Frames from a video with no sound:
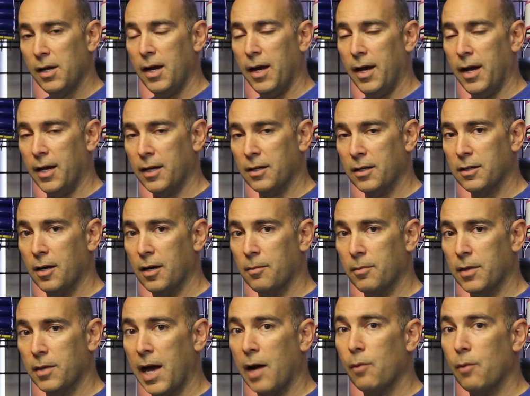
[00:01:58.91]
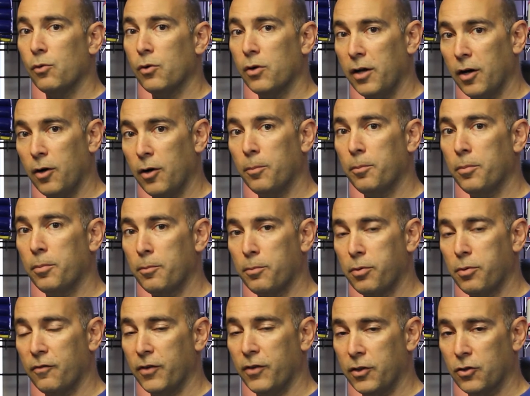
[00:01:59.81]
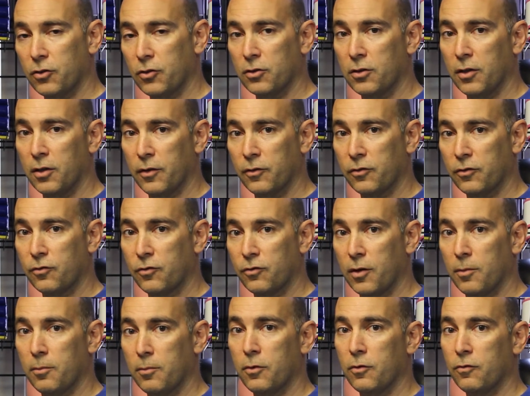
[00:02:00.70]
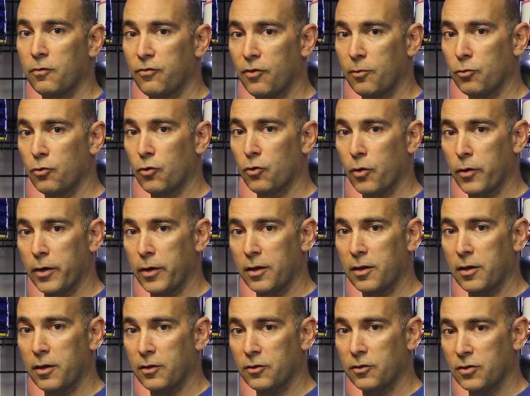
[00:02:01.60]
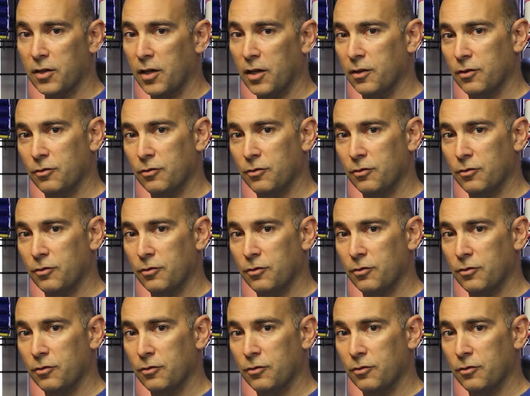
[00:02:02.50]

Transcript: and that will help prevent your gloves from growing things that